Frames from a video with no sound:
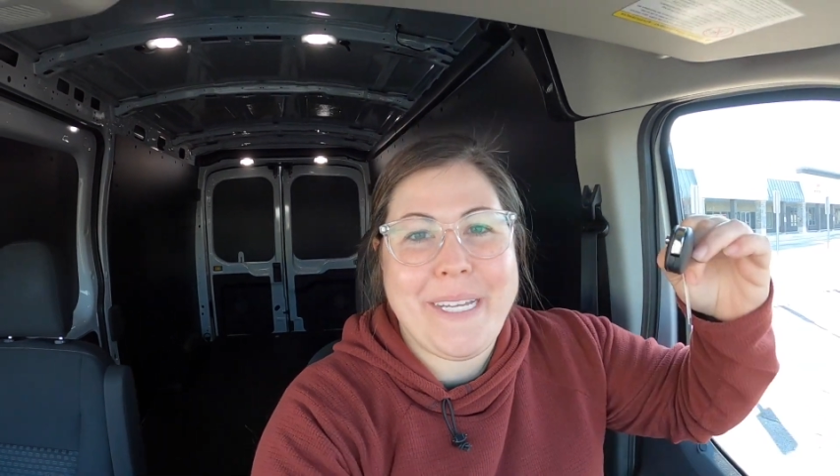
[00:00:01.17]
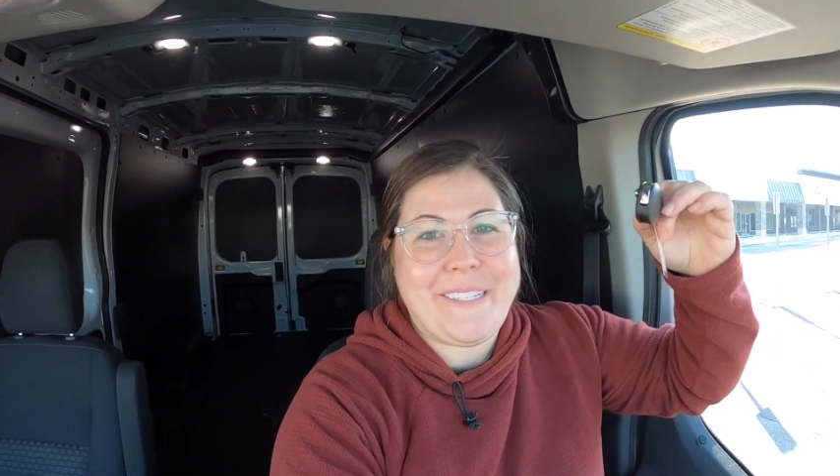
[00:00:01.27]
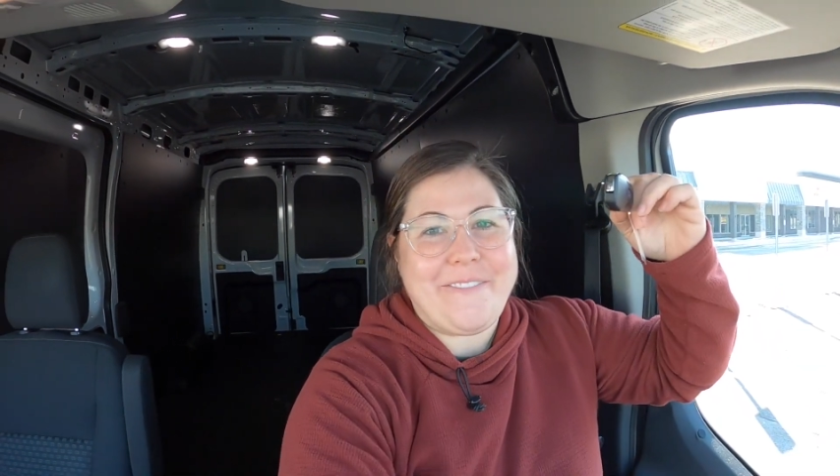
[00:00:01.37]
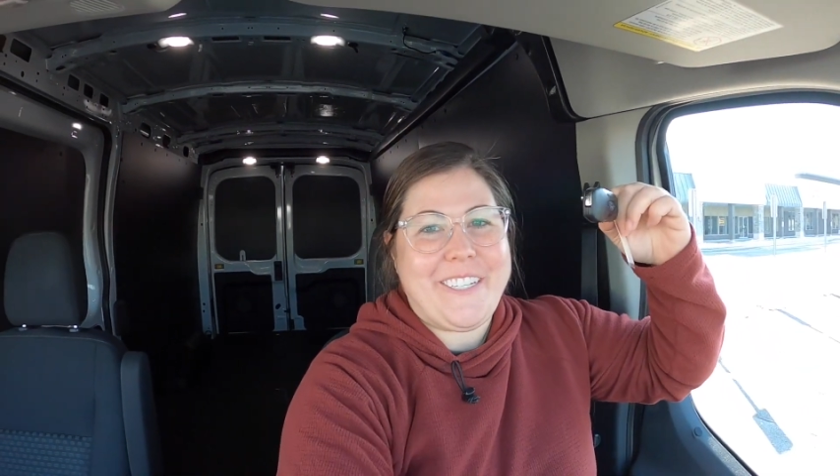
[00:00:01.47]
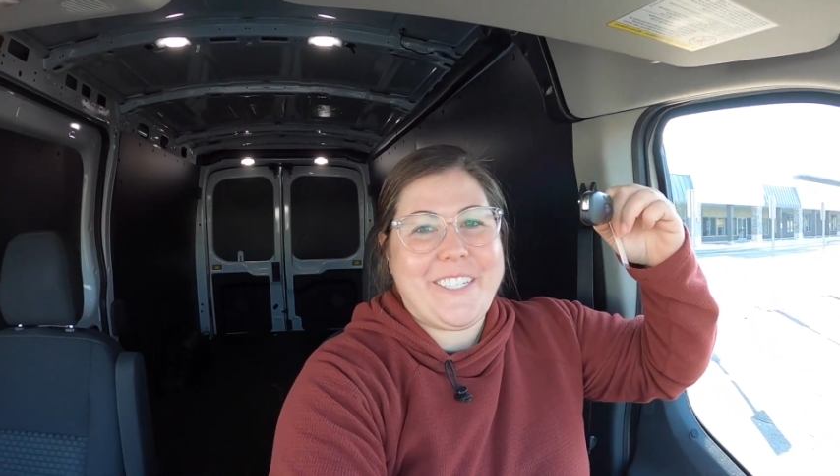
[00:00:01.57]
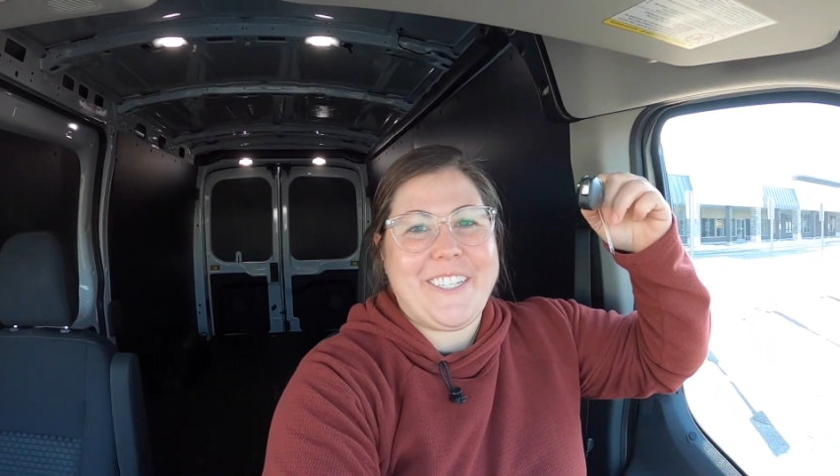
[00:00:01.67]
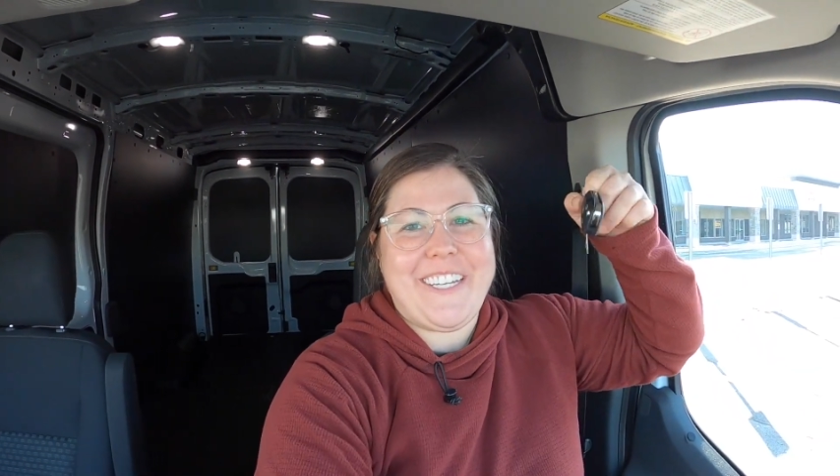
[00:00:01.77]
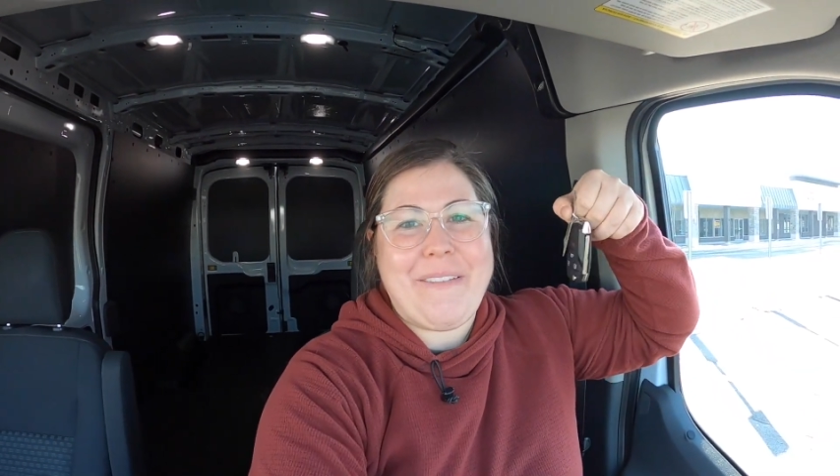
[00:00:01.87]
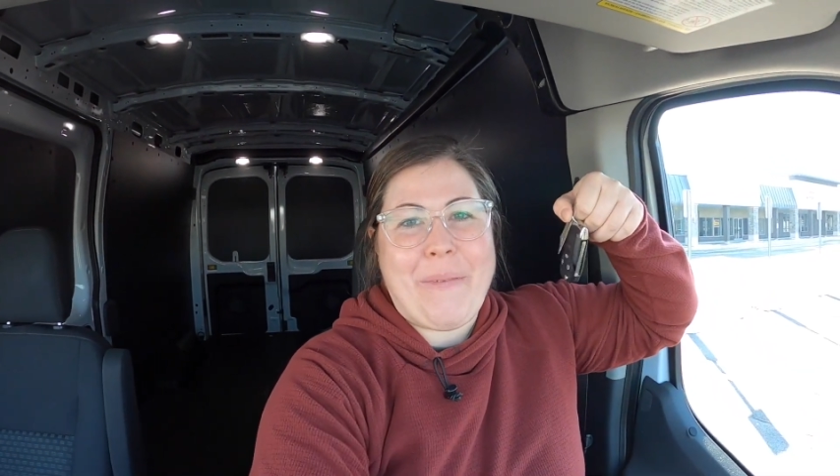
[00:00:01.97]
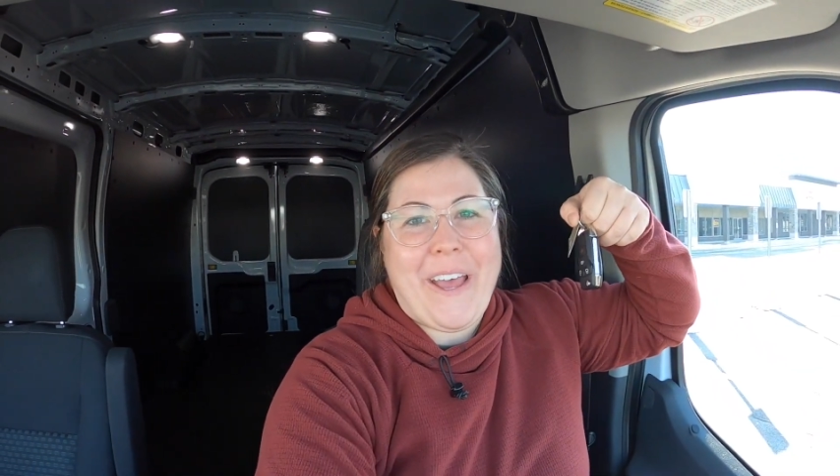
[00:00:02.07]
It's
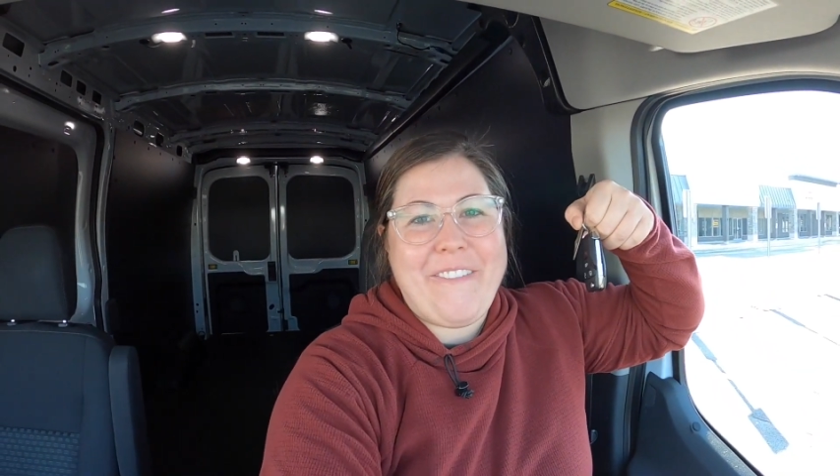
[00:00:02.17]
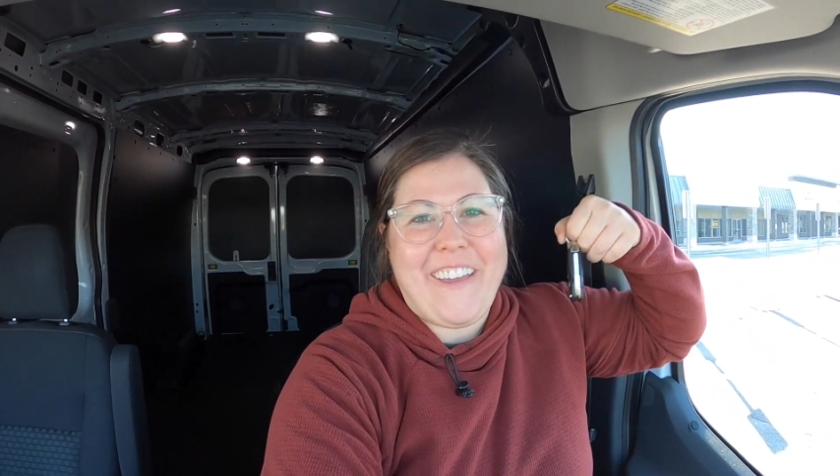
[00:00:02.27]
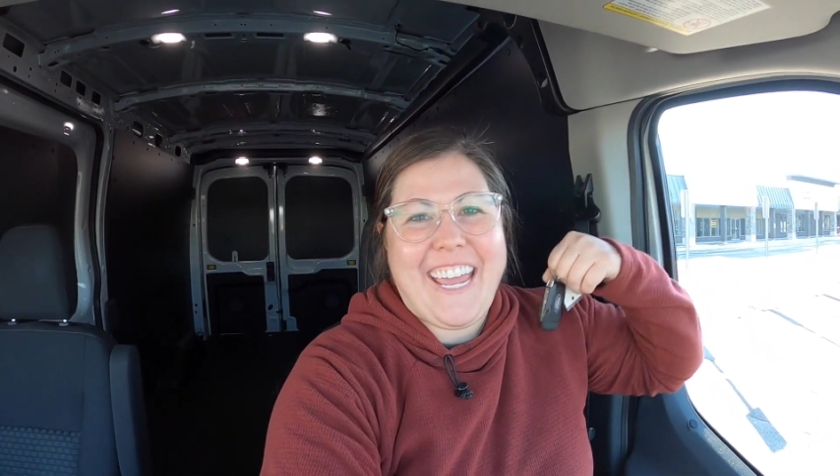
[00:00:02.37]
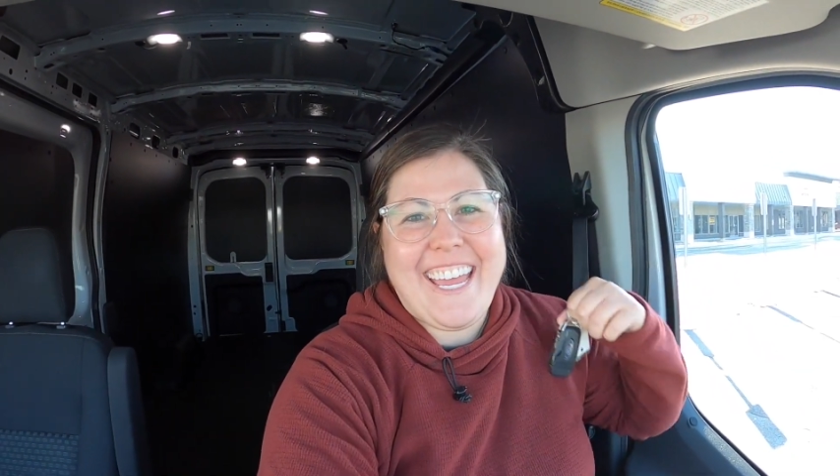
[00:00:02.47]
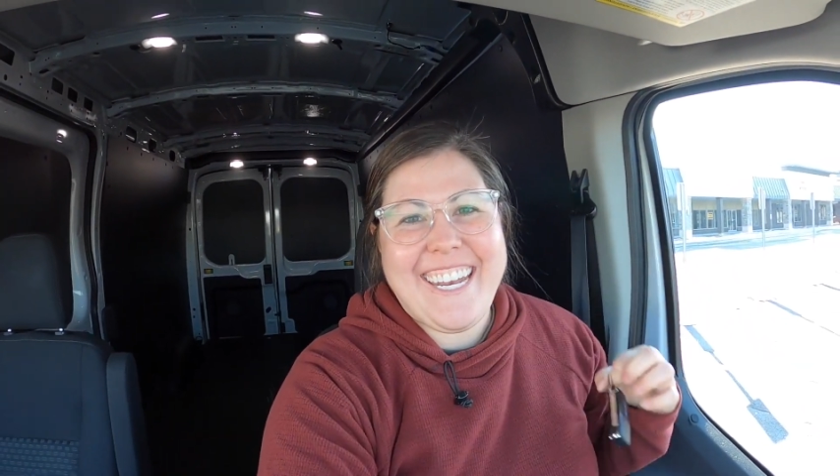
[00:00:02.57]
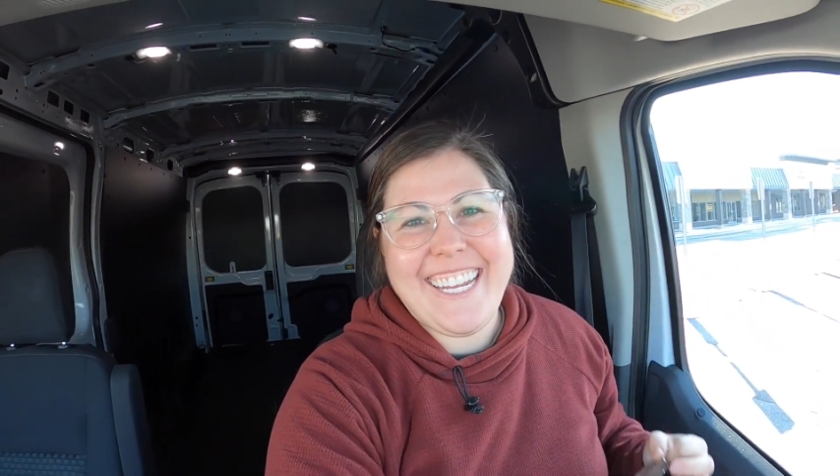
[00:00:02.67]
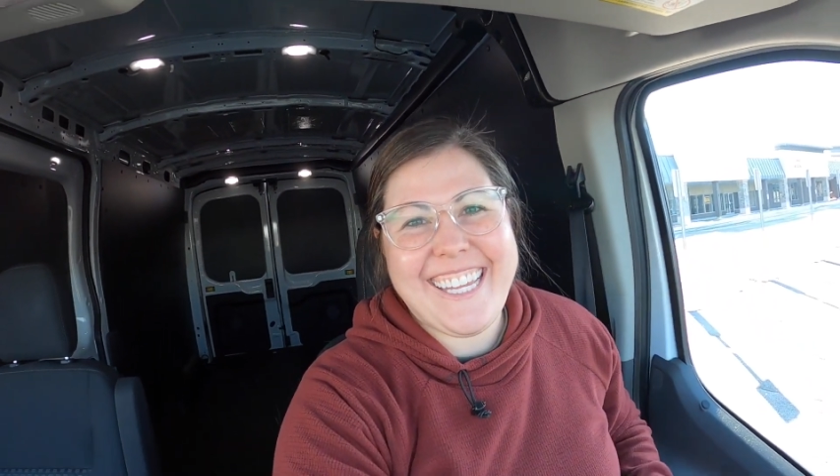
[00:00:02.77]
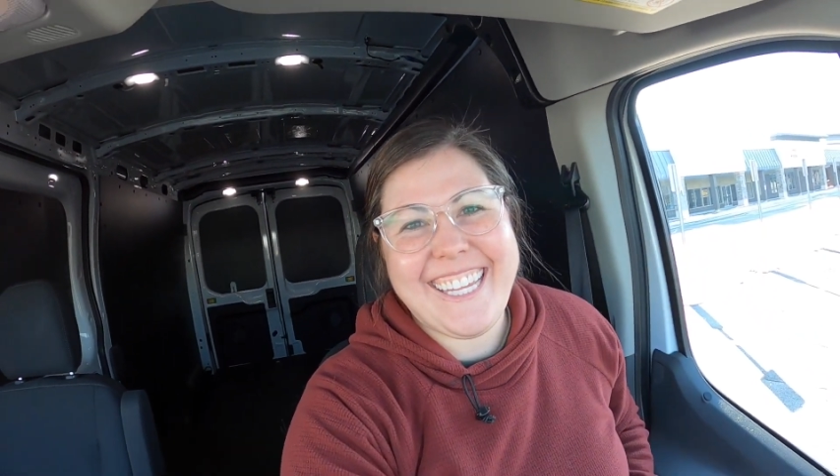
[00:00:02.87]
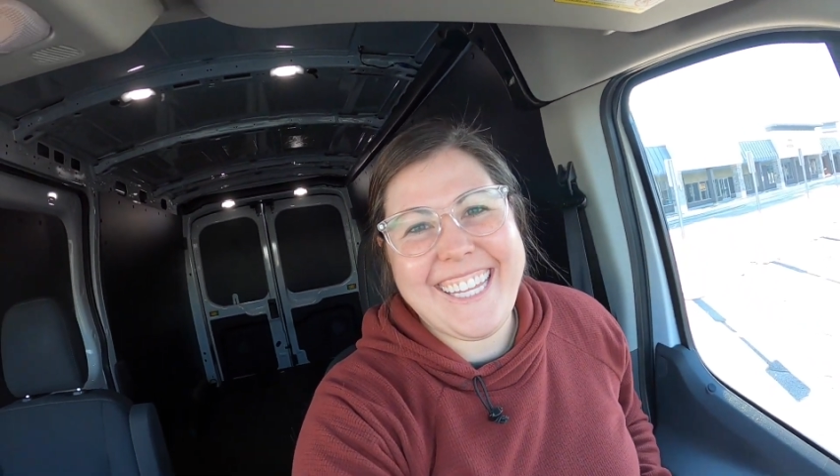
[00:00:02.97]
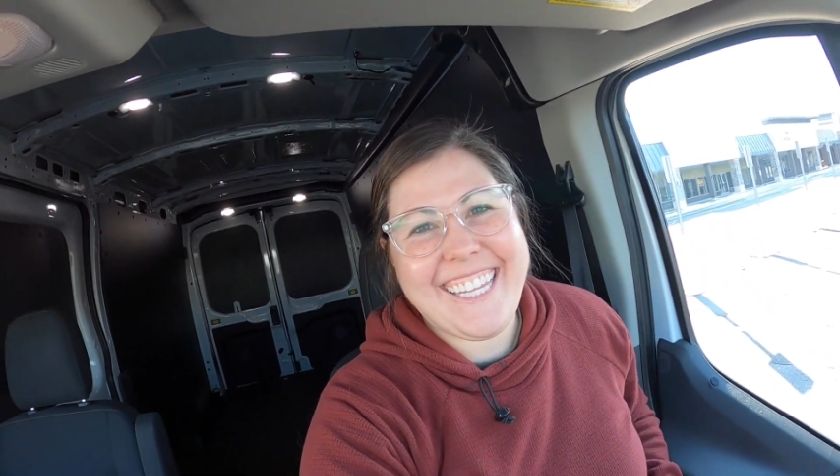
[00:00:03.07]
officially my van.